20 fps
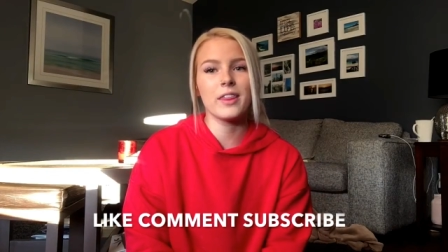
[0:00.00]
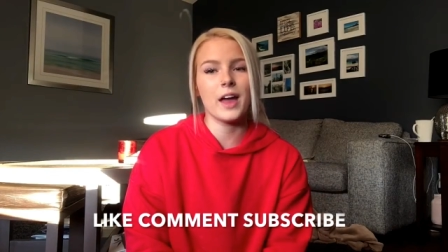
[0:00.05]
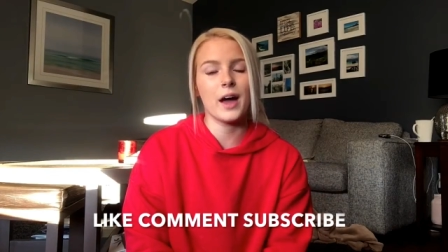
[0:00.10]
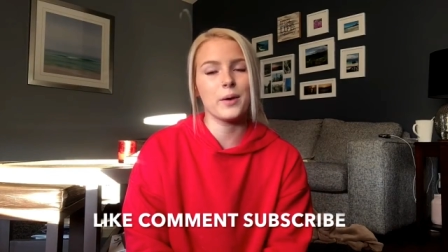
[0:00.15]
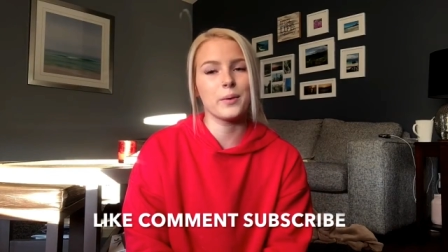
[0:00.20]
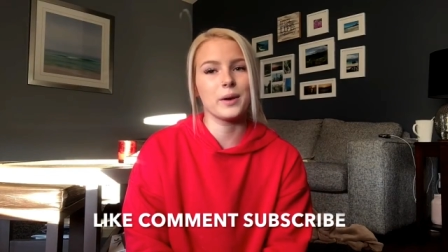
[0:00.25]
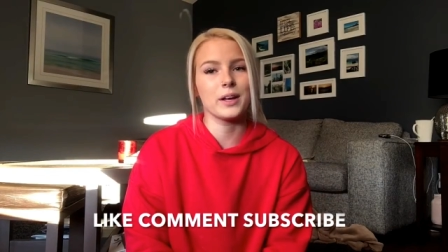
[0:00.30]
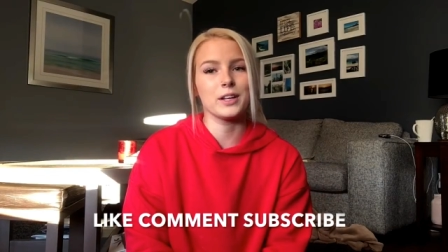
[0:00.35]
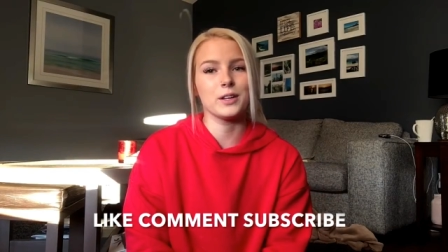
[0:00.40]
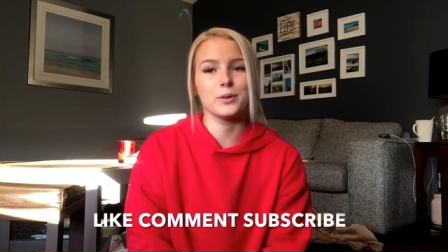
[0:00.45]

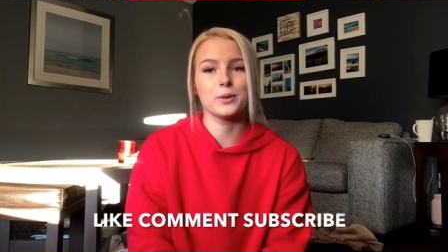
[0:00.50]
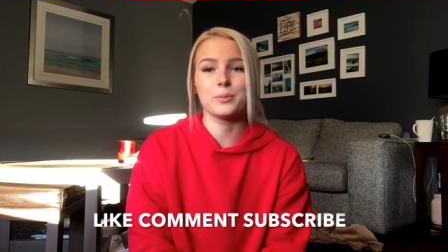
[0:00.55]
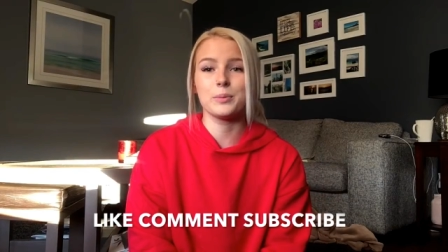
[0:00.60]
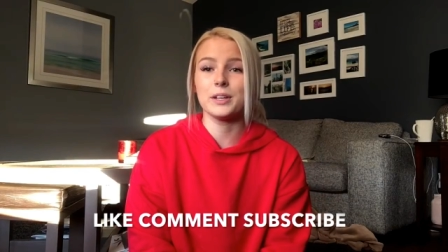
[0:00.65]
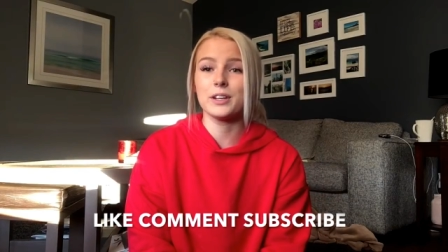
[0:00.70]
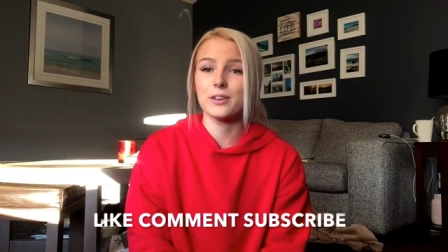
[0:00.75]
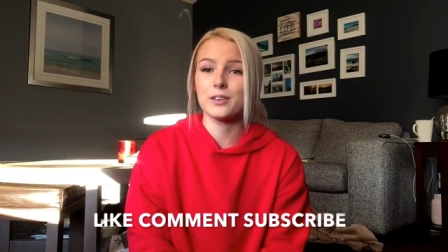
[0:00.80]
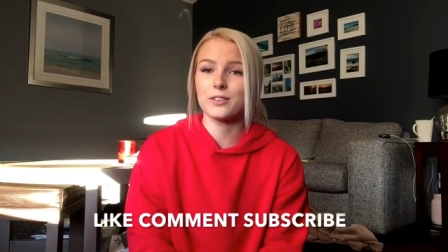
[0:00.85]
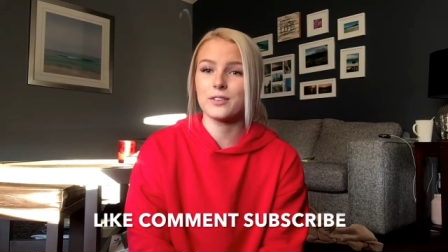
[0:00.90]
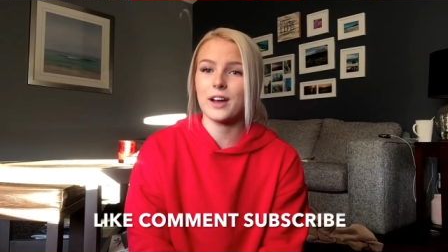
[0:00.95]
That way you will be
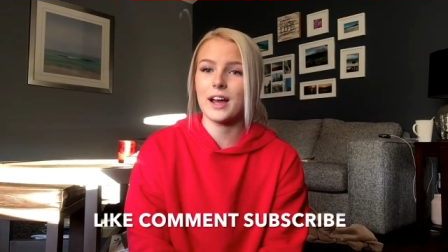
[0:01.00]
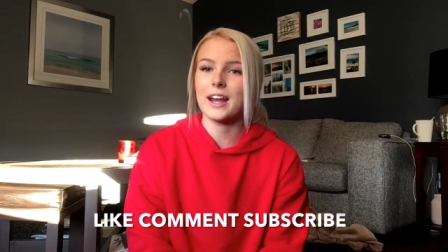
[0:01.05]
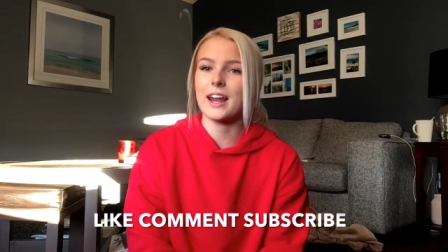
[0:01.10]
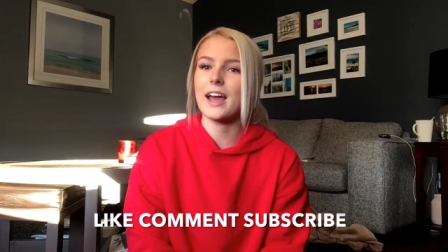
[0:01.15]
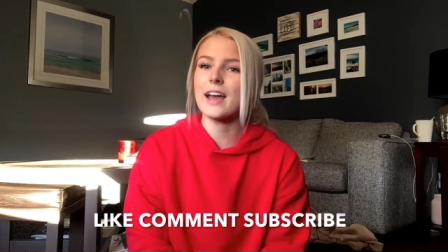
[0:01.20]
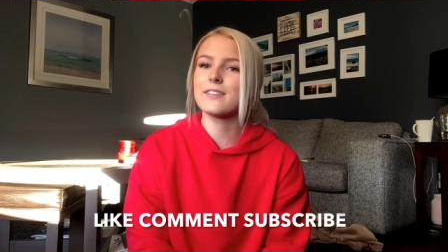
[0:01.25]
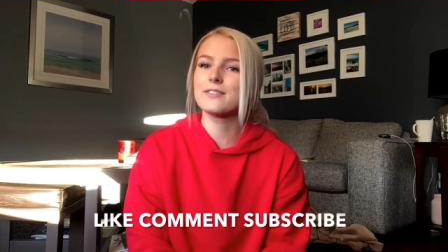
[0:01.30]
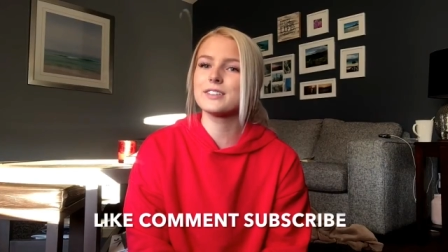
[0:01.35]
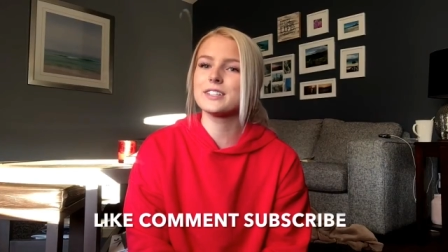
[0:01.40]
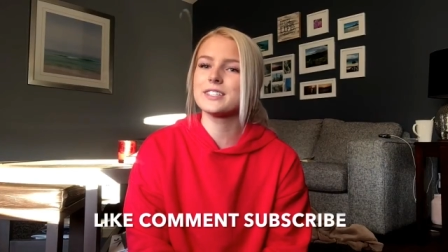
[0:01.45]
notified
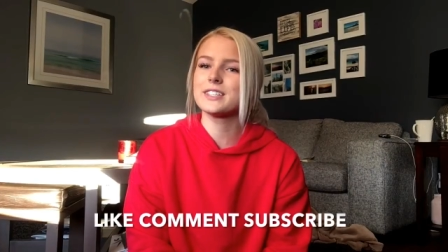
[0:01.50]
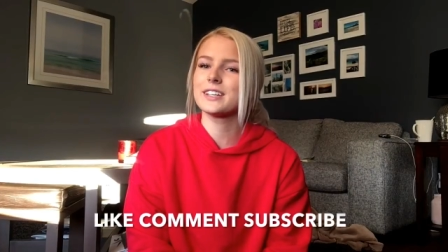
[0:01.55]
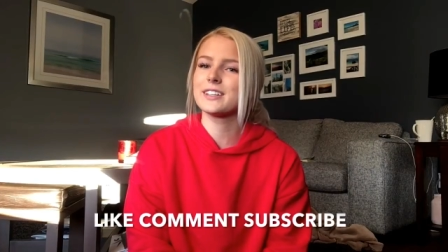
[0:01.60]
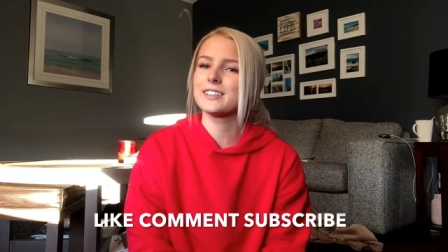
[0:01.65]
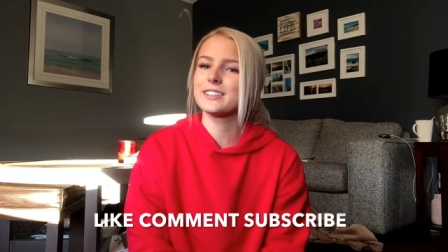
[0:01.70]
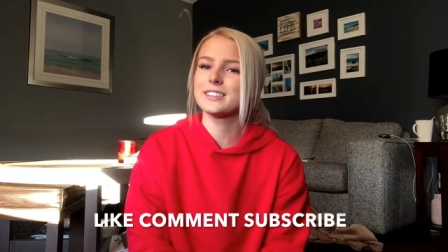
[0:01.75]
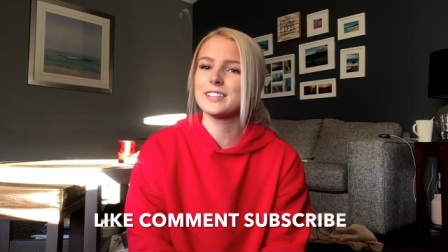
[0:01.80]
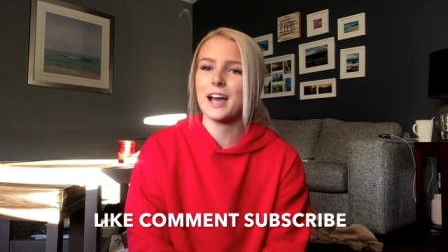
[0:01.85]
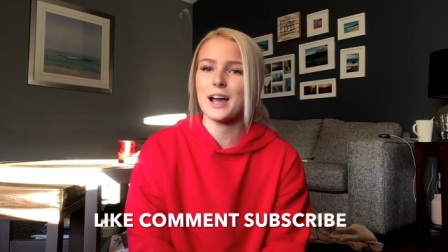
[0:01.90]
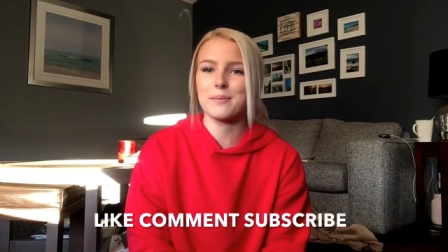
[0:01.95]
every
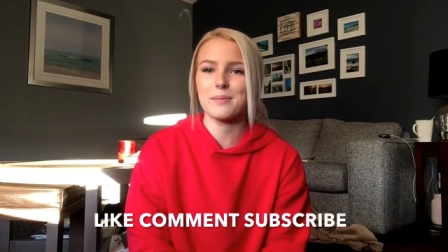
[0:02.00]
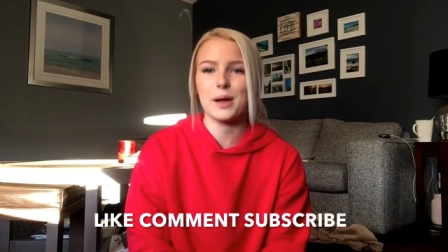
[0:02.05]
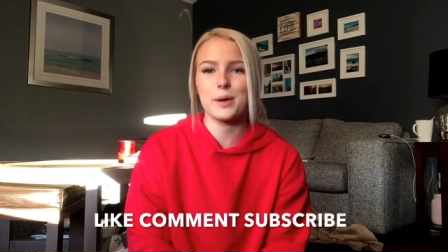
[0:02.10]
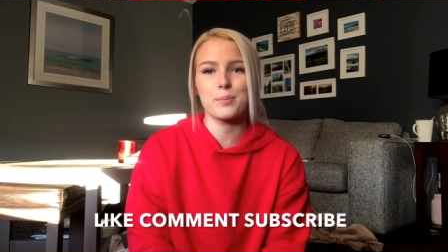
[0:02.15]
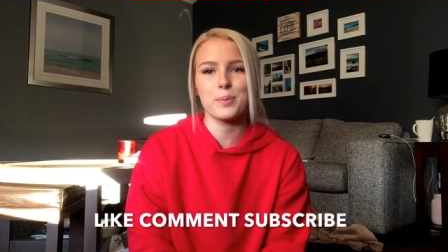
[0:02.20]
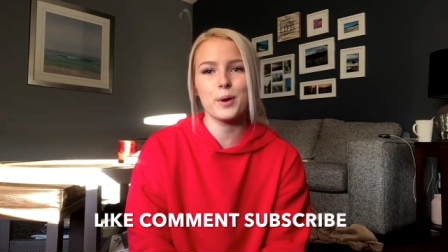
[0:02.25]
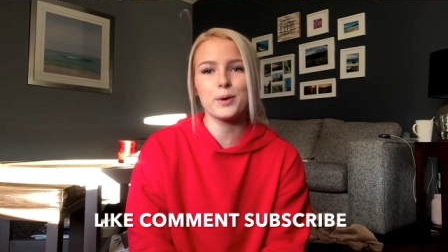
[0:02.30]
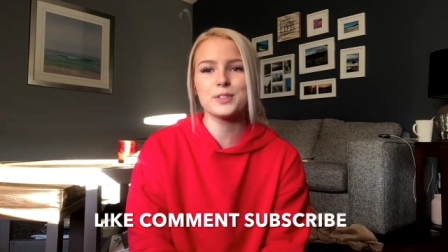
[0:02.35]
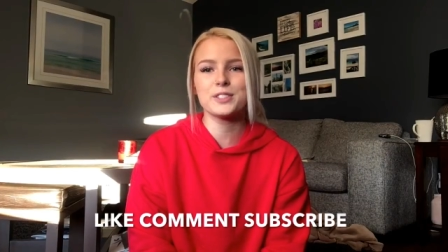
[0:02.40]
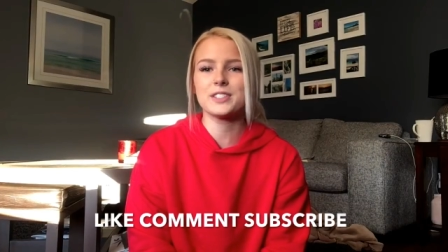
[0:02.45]
single time I
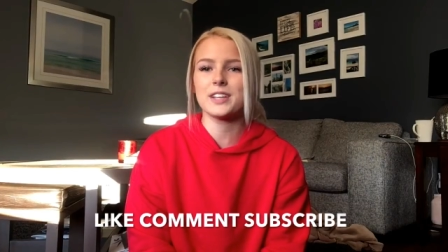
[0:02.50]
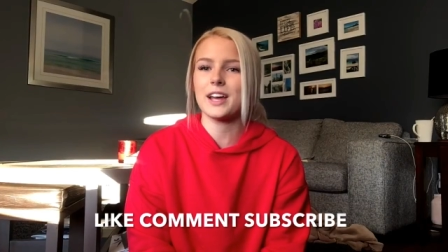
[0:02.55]
post